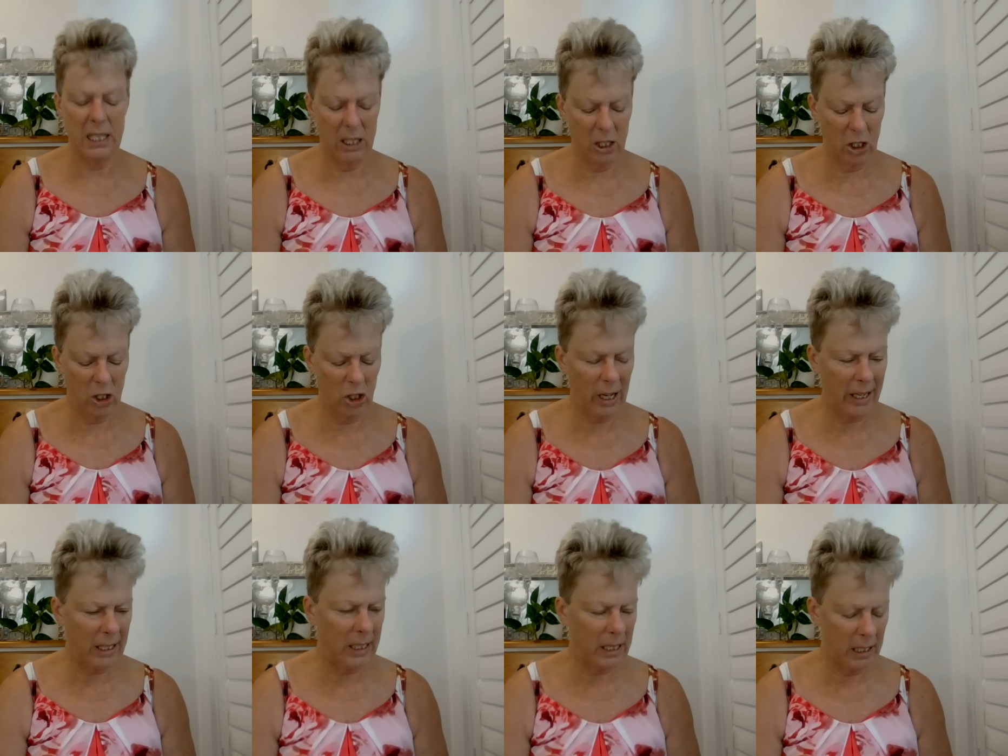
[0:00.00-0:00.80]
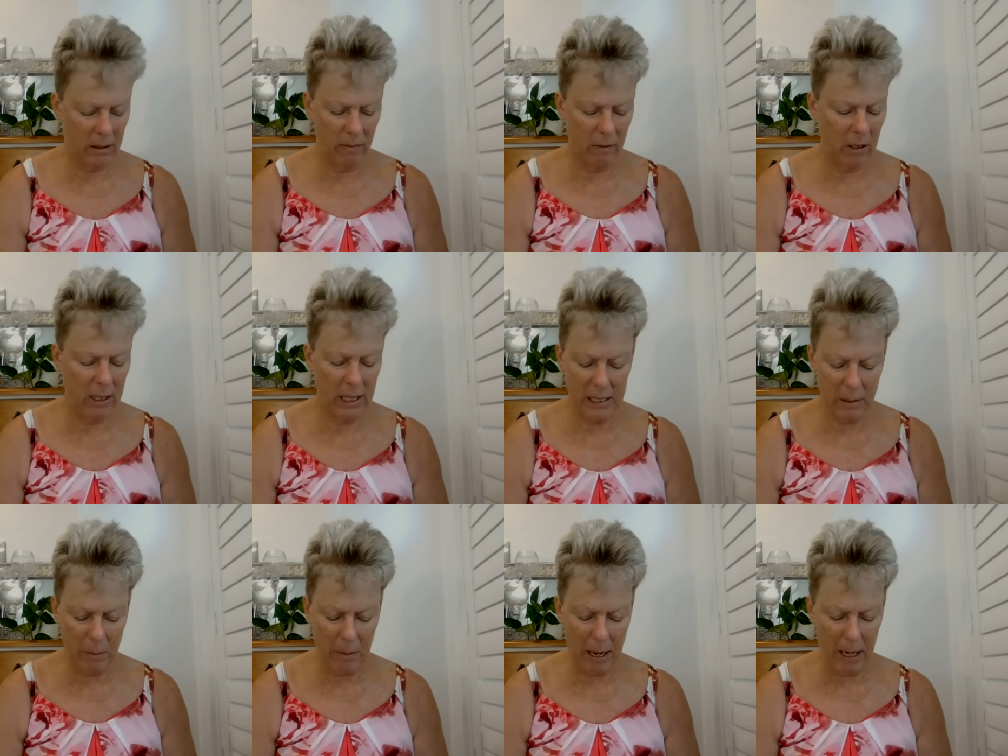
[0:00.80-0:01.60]
It's just
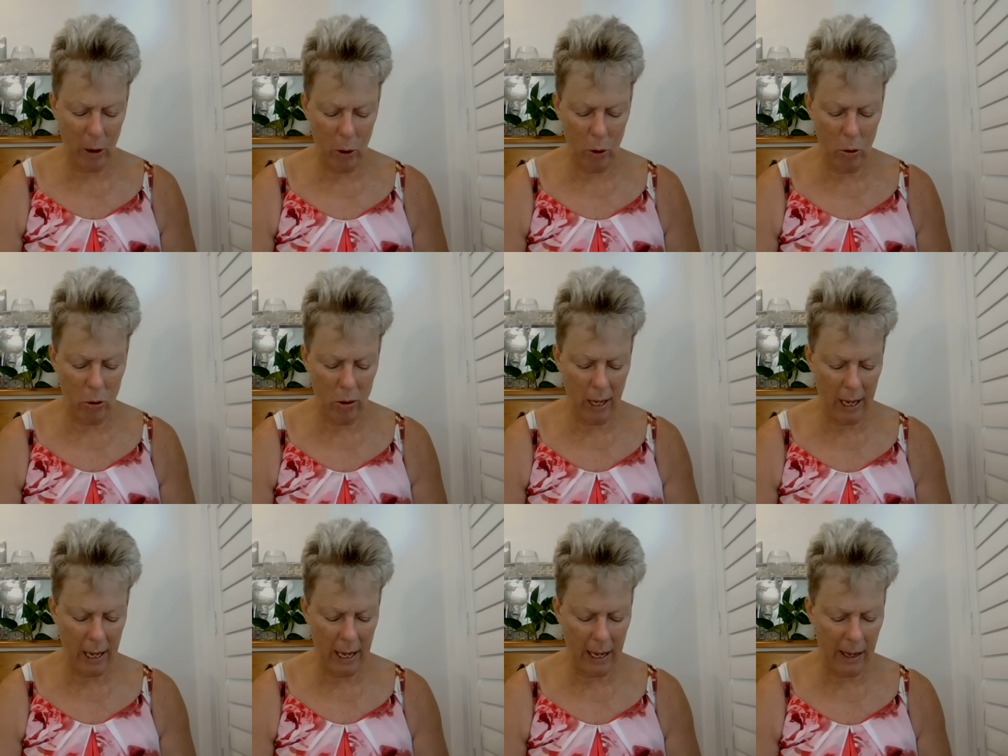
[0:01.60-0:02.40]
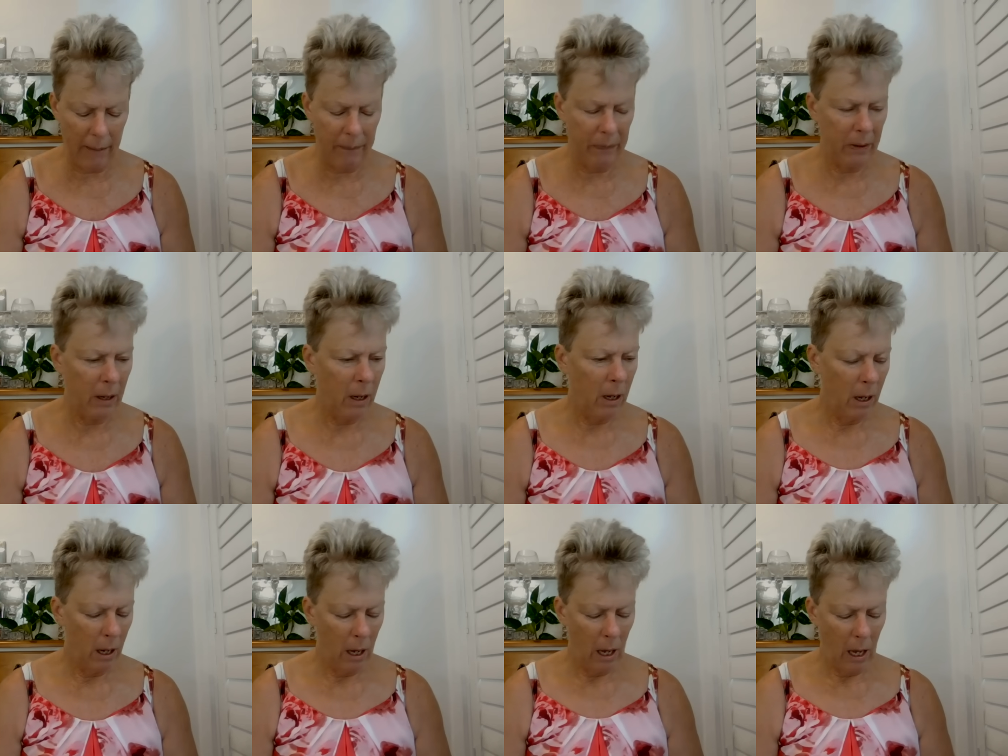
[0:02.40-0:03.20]
doesn't matter who they are.
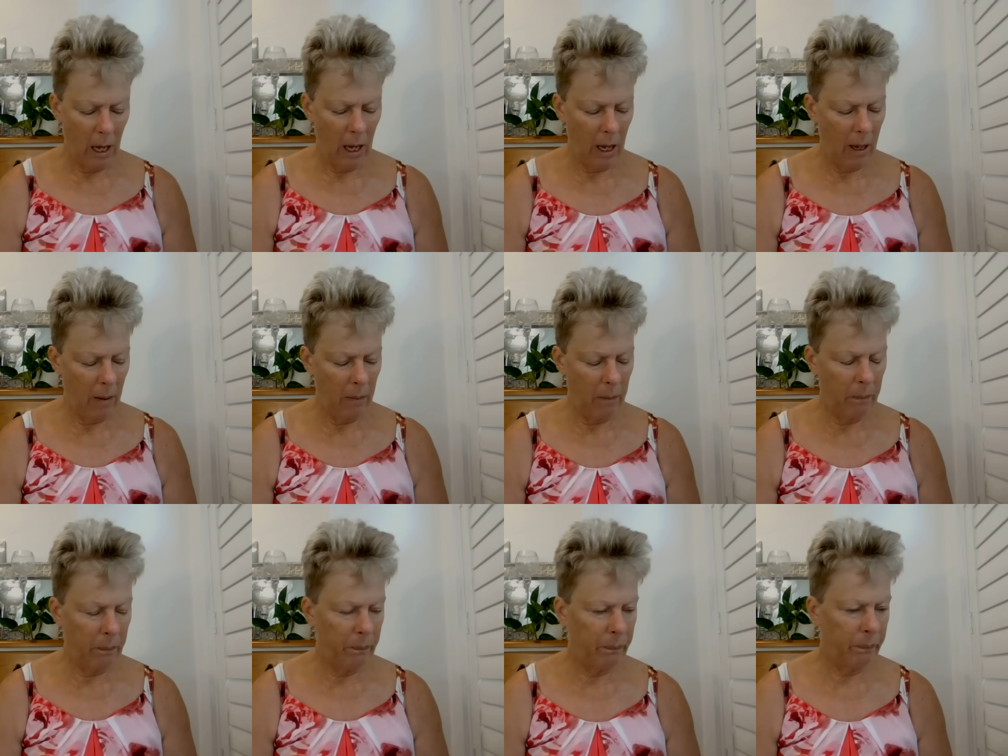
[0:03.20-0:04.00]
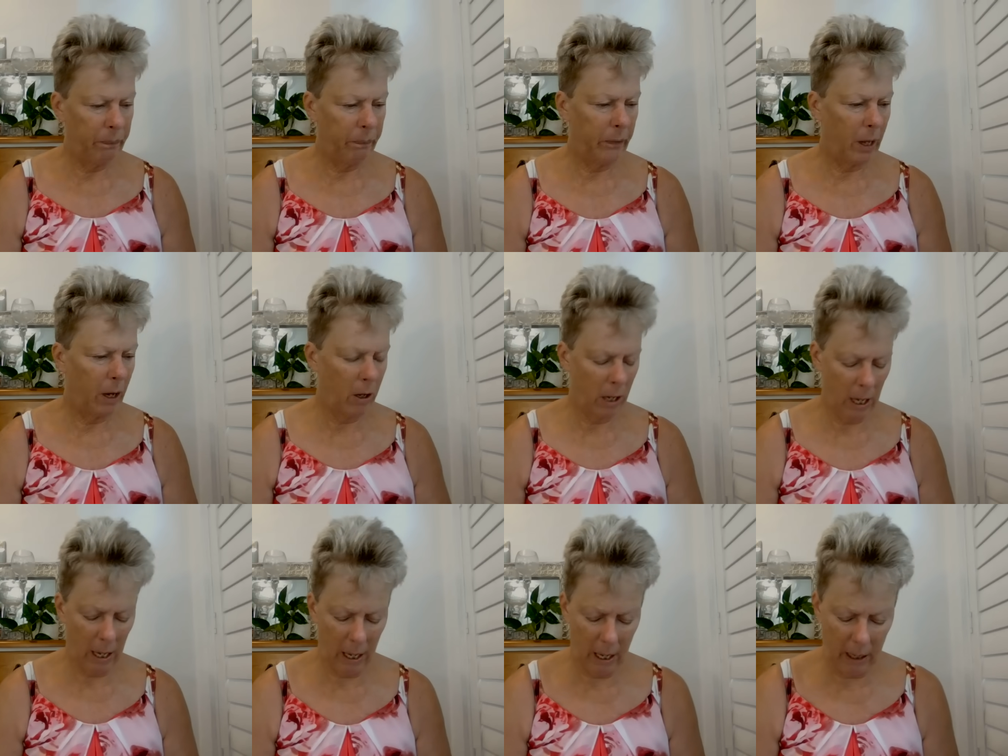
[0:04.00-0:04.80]
Um,
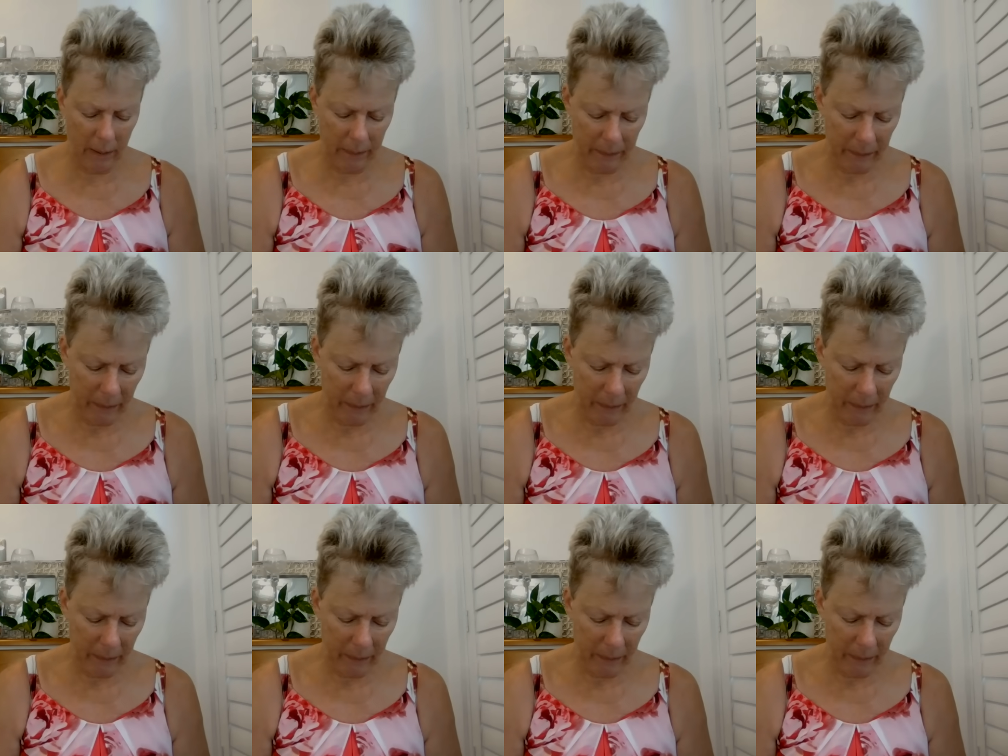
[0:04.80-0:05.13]
okay.